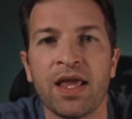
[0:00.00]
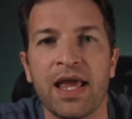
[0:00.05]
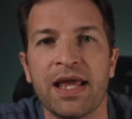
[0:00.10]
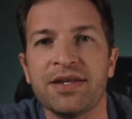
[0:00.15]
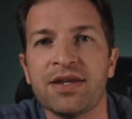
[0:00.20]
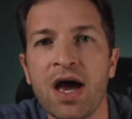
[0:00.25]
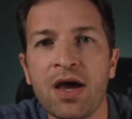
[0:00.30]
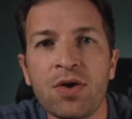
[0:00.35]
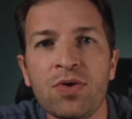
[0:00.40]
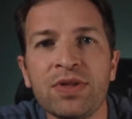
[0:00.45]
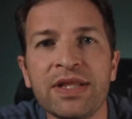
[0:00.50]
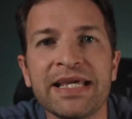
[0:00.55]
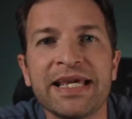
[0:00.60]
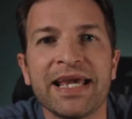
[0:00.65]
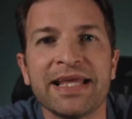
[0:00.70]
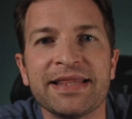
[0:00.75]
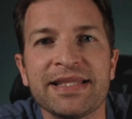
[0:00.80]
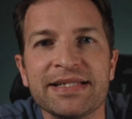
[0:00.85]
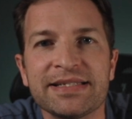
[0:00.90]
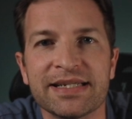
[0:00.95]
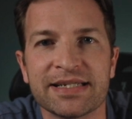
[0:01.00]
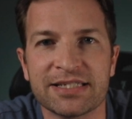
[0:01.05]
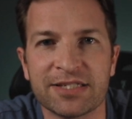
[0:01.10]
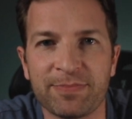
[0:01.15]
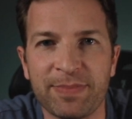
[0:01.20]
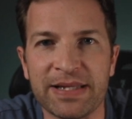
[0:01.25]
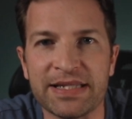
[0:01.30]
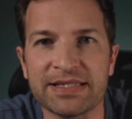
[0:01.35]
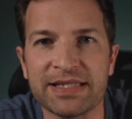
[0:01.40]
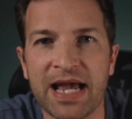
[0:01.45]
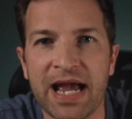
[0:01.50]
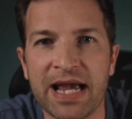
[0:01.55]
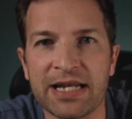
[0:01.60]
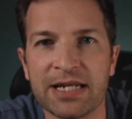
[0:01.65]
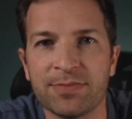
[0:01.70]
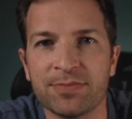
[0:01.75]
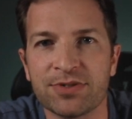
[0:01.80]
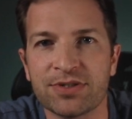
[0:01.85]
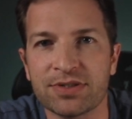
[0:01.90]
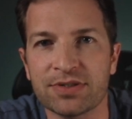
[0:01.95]
And not only can these expense
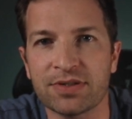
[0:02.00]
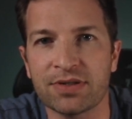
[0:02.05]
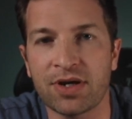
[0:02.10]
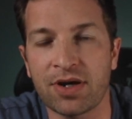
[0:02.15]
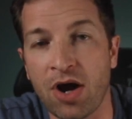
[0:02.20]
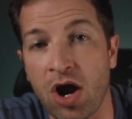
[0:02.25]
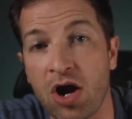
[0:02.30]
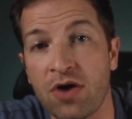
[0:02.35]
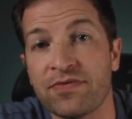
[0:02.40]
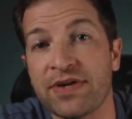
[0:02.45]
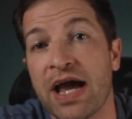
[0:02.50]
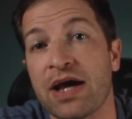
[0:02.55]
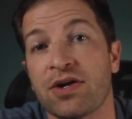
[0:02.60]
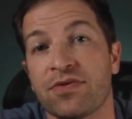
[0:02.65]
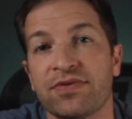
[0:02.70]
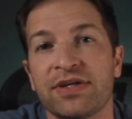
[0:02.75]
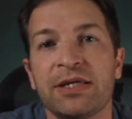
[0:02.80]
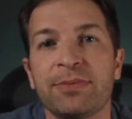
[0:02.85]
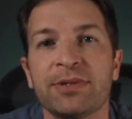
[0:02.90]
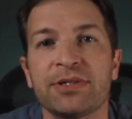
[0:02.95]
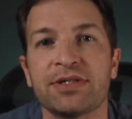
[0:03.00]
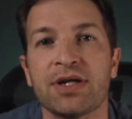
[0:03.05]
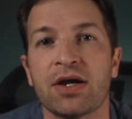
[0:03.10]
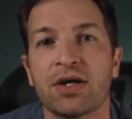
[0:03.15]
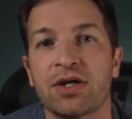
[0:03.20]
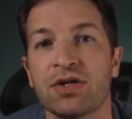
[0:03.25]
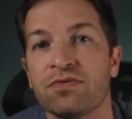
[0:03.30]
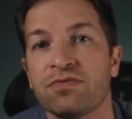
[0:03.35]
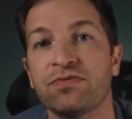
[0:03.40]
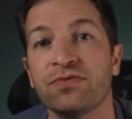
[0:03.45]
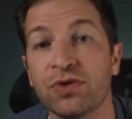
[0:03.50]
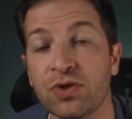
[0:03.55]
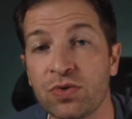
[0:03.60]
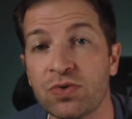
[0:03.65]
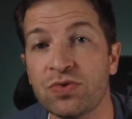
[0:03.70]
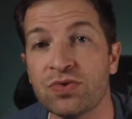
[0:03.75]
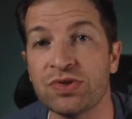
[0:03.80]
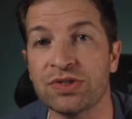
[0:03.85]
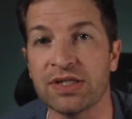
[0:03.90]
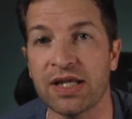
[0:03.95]
items carved out of EBITDA
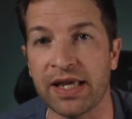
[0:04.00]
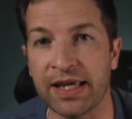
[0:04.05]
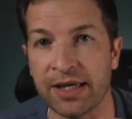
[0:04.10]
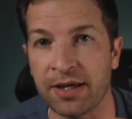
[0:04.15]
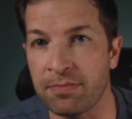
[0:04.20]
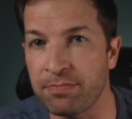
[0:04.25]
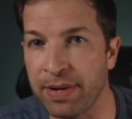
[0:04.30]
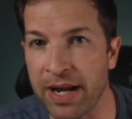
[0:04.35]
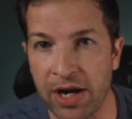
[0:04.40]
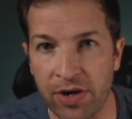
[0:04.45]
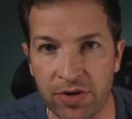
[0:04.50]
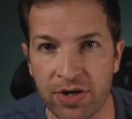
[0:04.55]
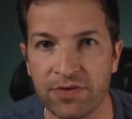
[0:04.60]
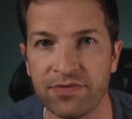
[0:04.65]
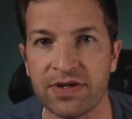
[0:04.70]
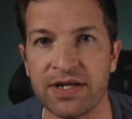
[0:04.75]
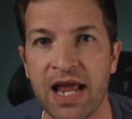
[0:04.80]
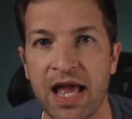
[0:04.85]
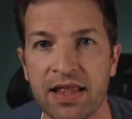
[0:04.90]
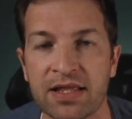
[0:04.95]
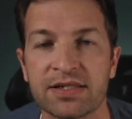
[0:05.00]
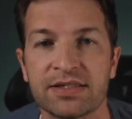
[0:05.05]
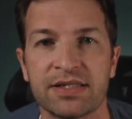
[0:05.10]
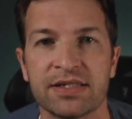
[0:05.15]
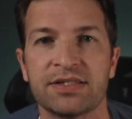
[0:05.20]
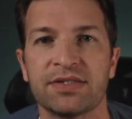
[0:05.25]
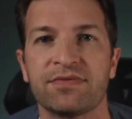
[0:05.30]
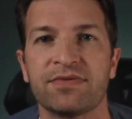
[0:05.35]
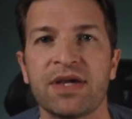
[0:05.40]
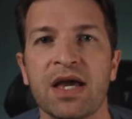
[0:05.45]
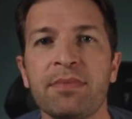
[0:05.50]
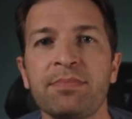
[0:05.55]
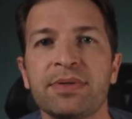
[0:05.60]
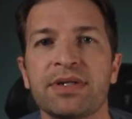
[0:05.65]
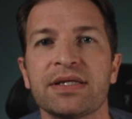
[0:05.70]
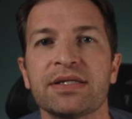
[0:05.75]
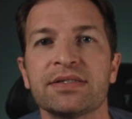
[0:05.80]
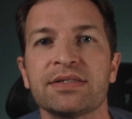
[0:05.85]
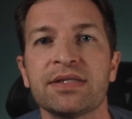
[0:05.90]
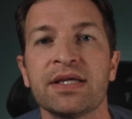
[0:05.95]
confuse a comparative analysis of
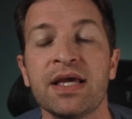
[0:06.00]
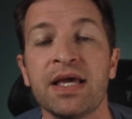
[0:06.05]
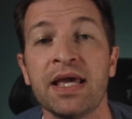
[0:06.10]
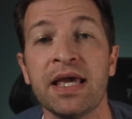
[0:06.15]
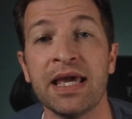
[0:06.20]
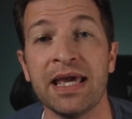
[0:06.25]
companies,